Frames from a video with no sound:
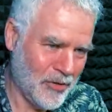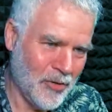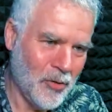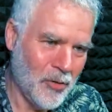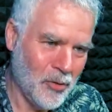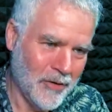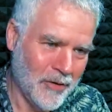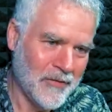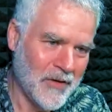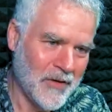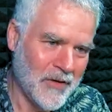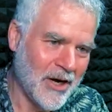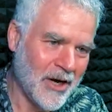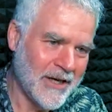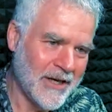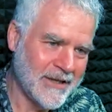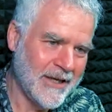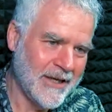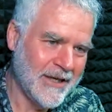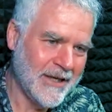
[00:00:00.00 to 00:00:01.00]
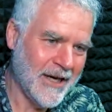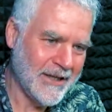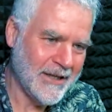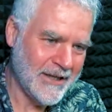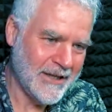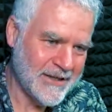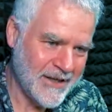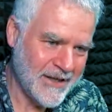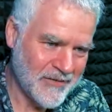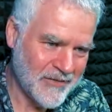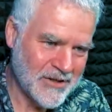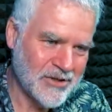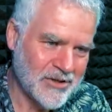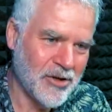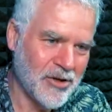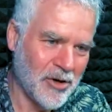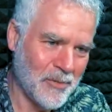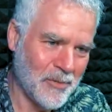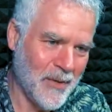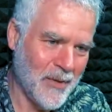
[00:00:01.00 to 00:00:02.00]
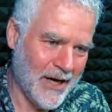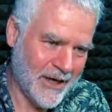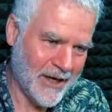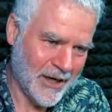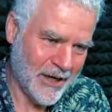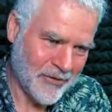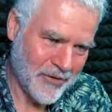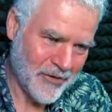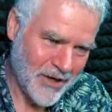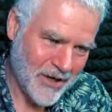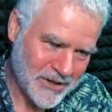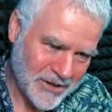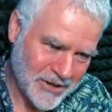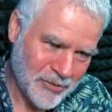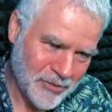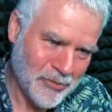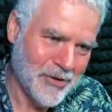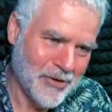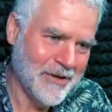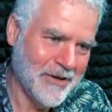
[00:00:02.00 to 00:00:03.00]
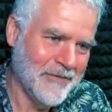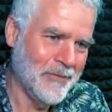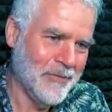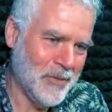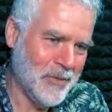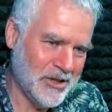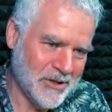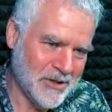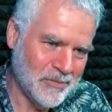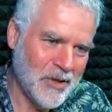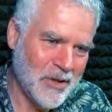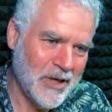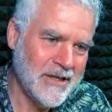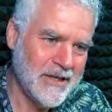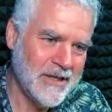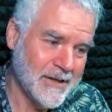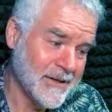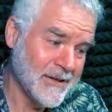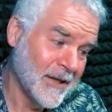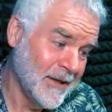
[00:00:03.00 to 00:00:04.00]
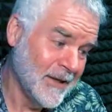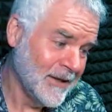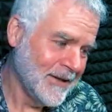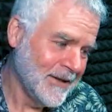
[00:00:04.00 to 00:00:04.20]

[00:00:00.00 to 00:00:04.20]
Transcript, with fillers: all of the 1987 stock market crash and all the bits and pieces."